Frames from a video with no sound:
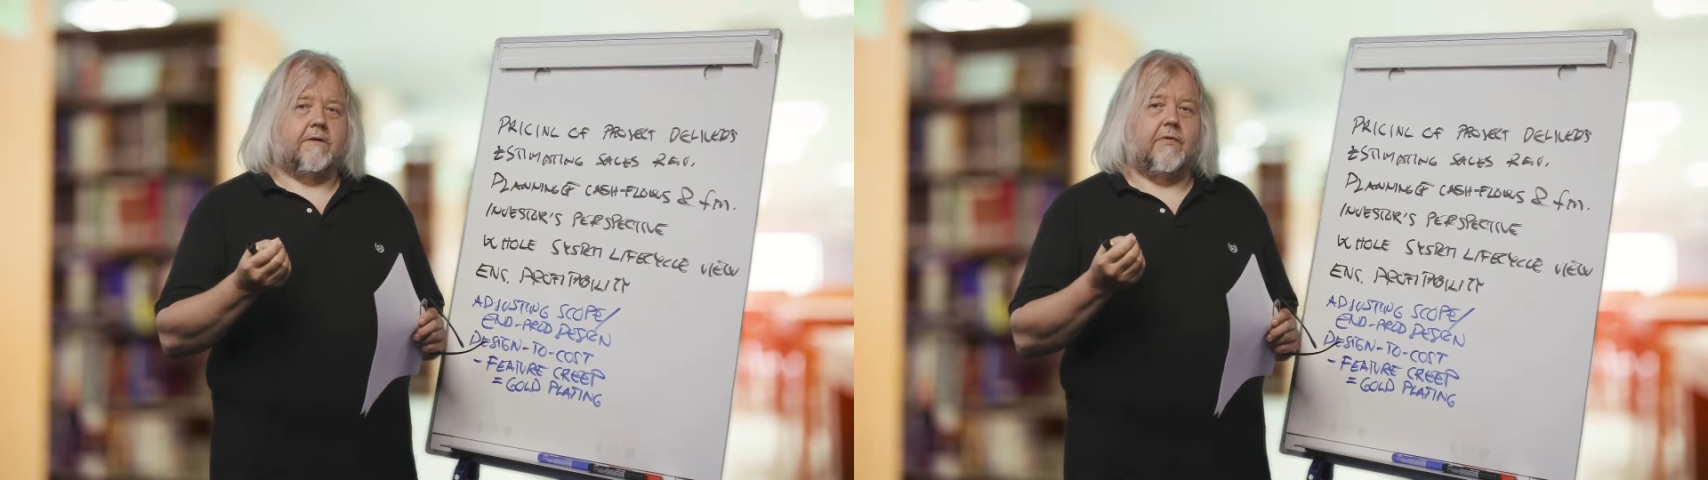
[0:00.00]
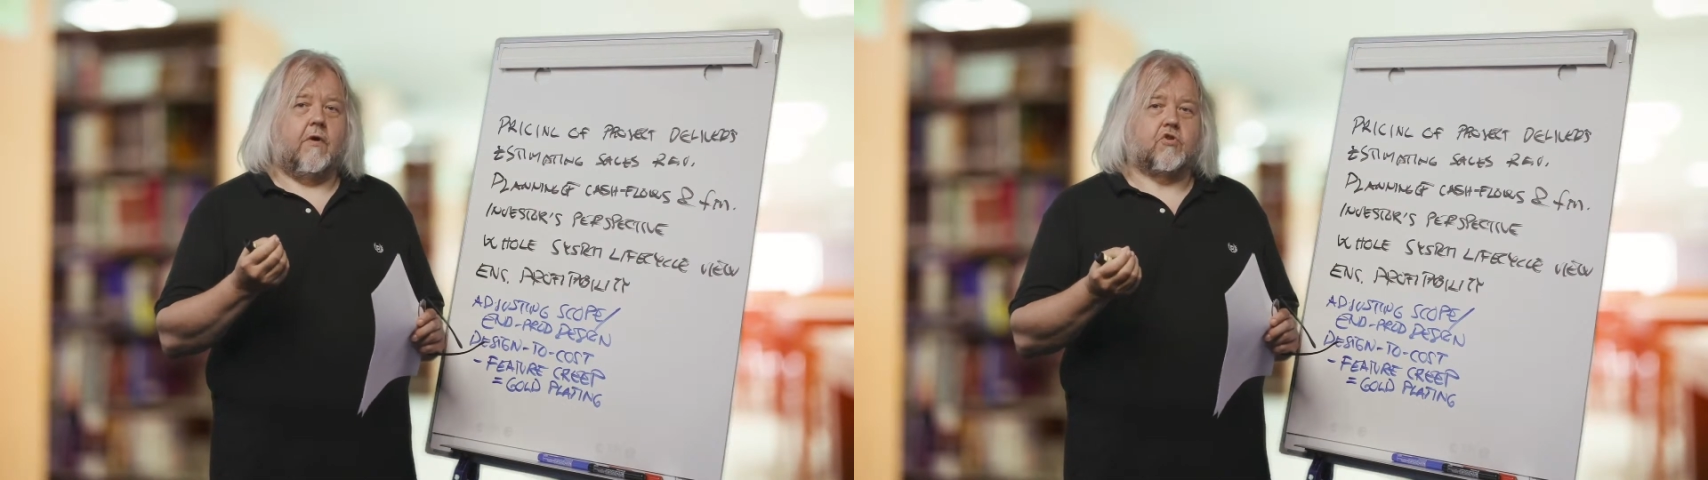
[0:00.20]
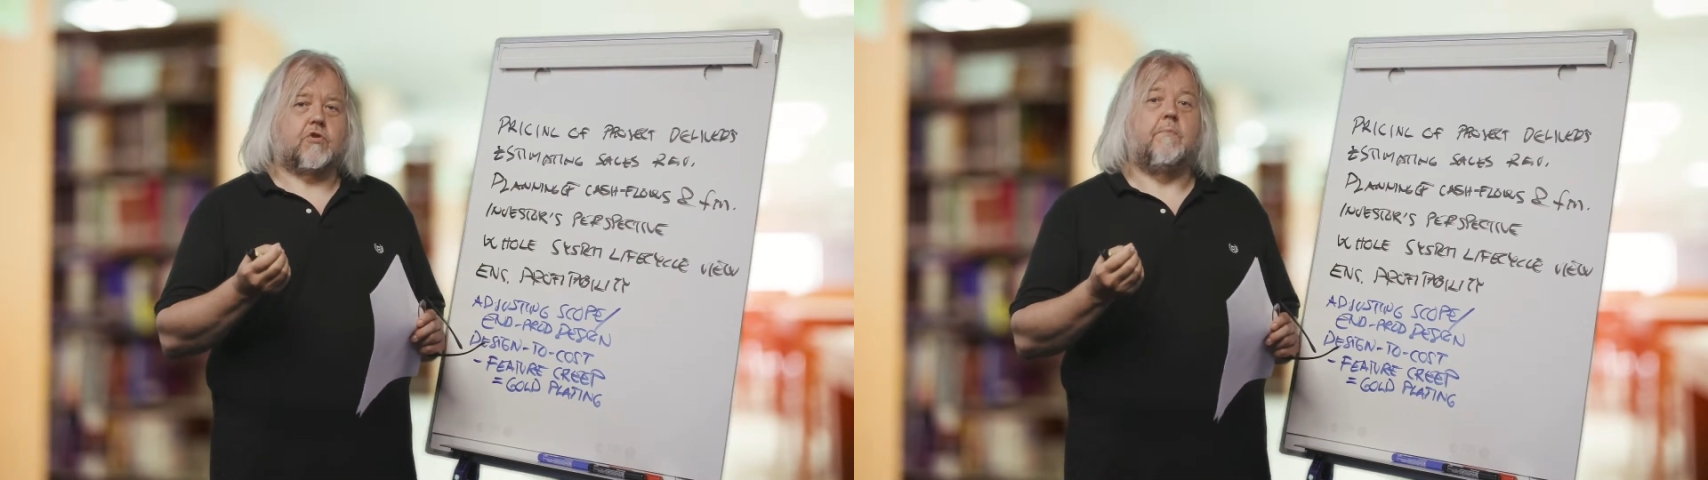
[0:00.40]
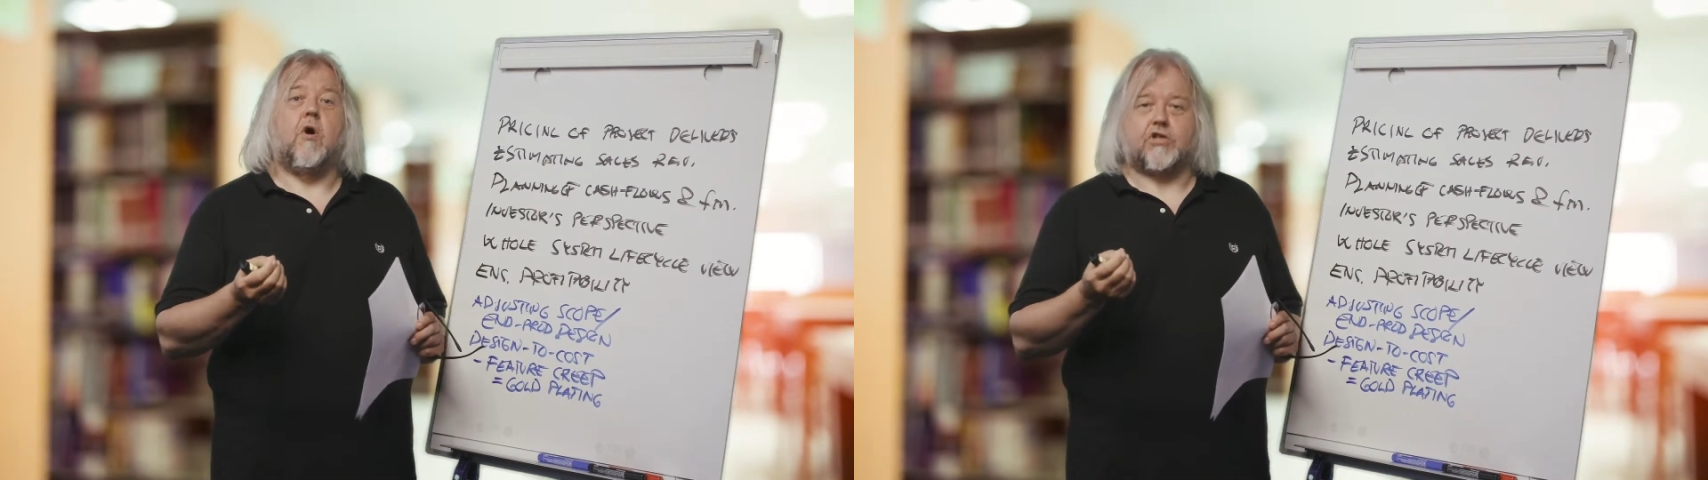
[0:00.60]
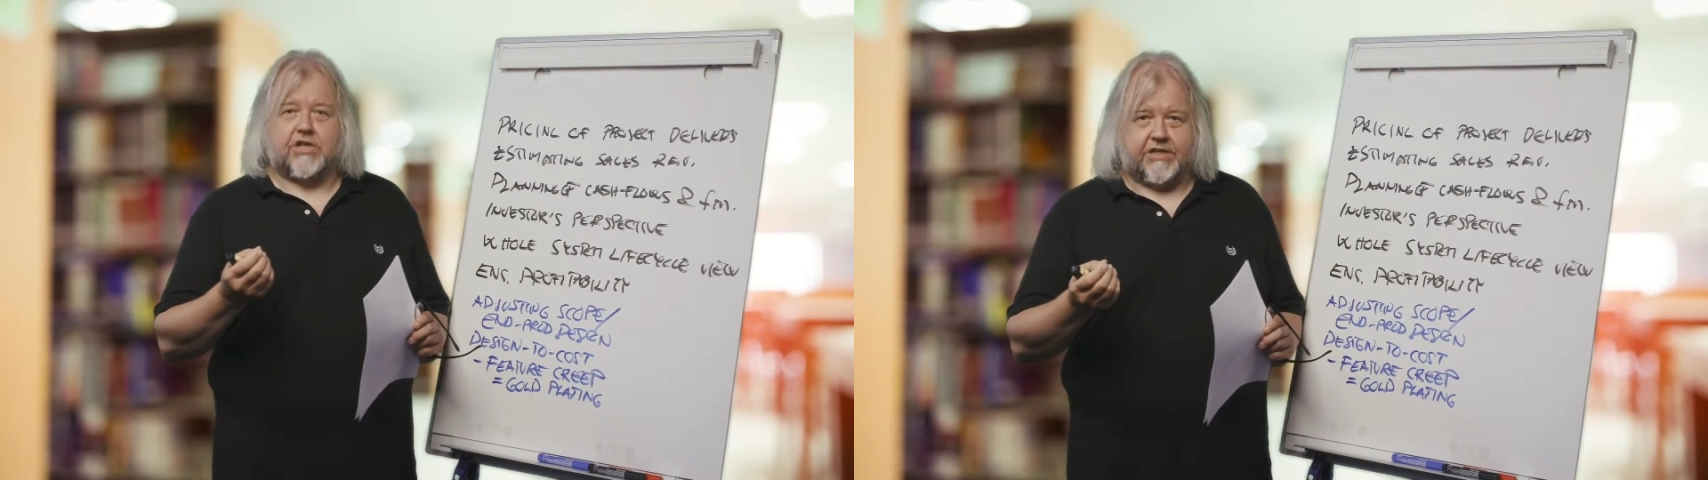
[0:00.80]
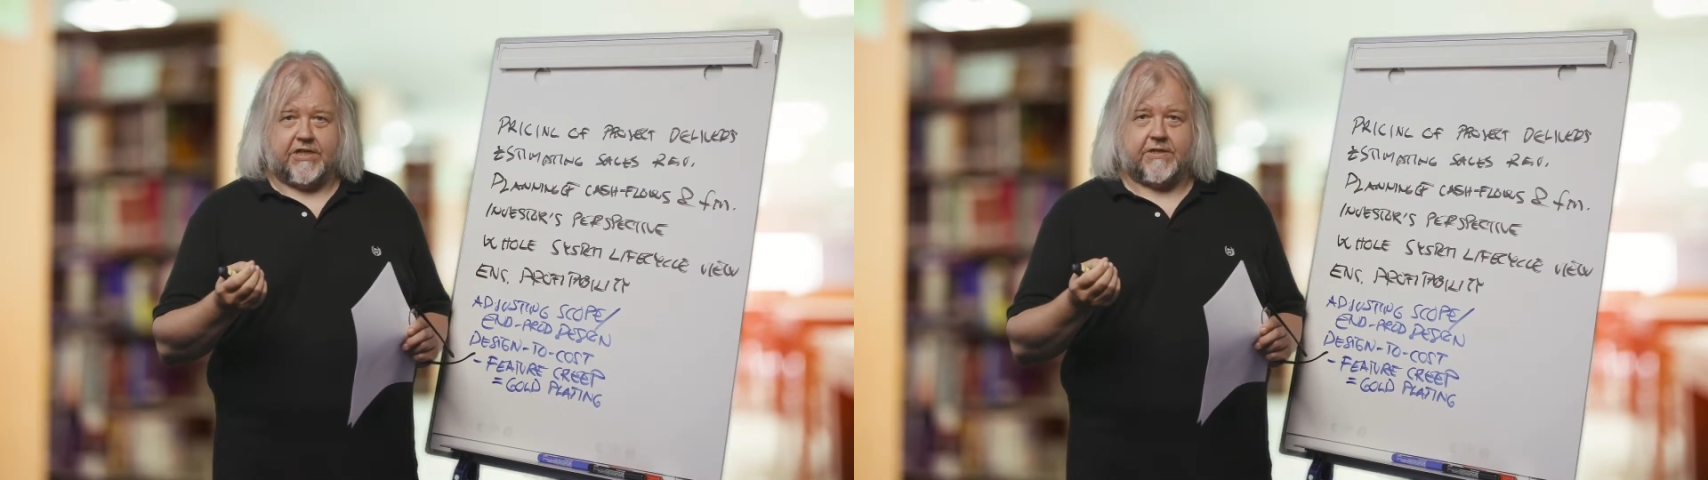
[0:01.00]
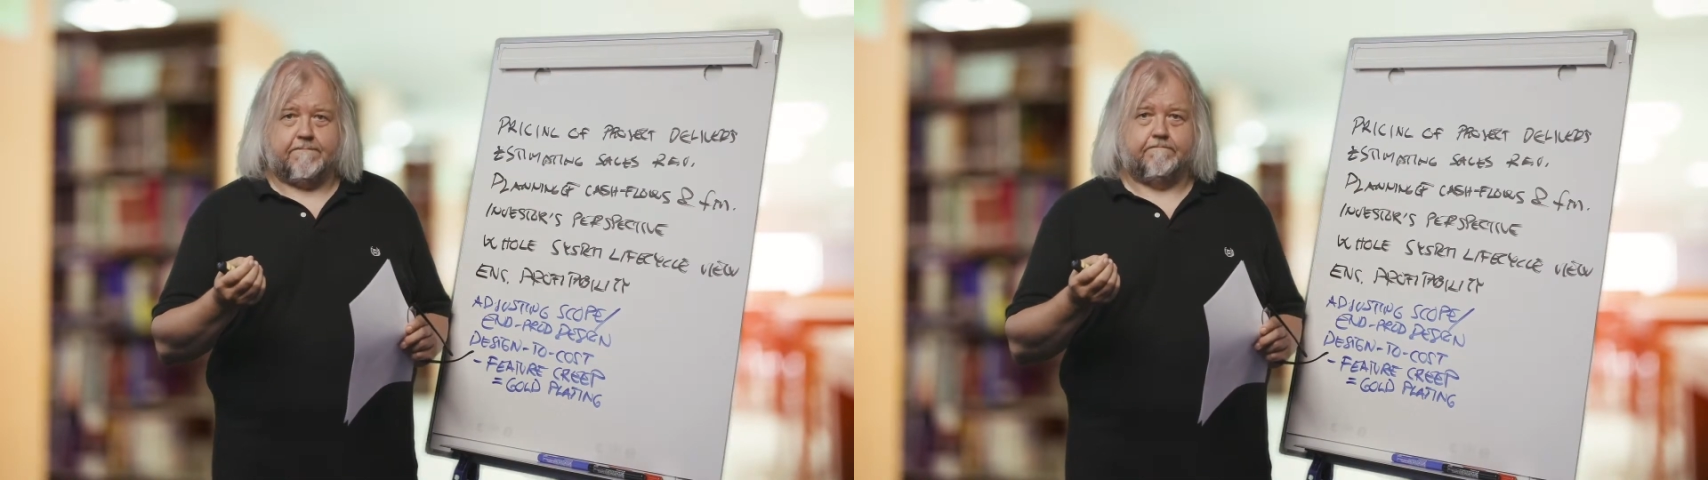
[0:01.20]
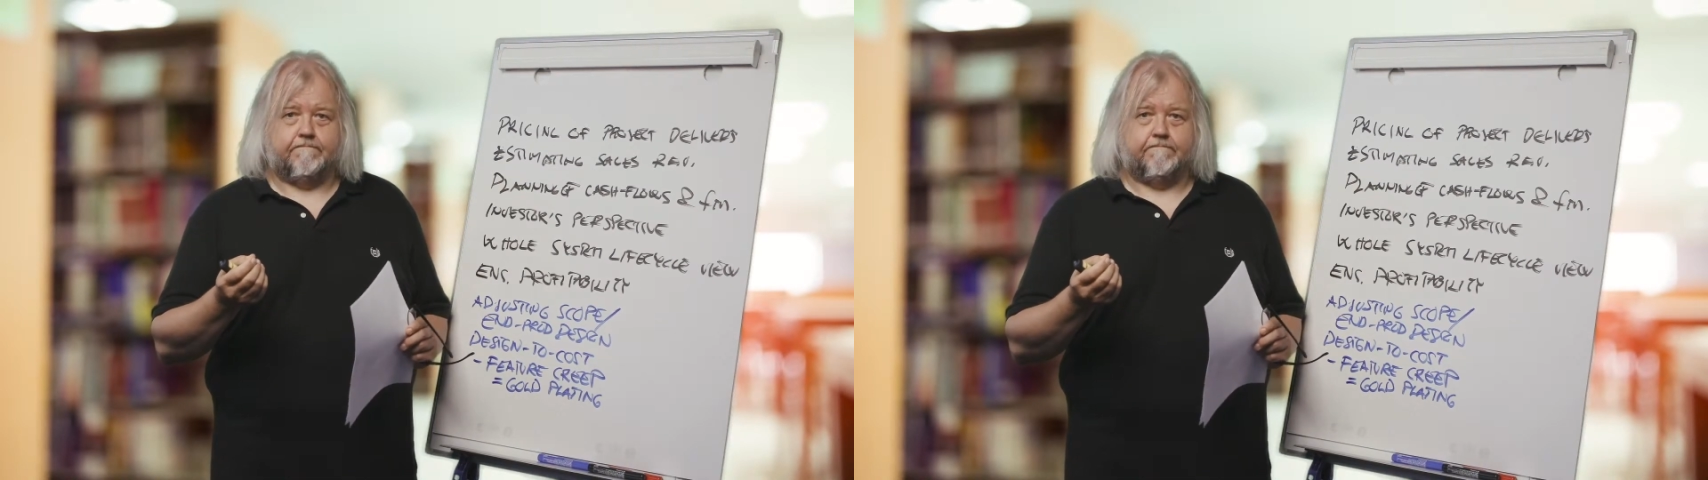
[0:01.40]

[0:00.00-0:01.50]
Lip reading: those purchases.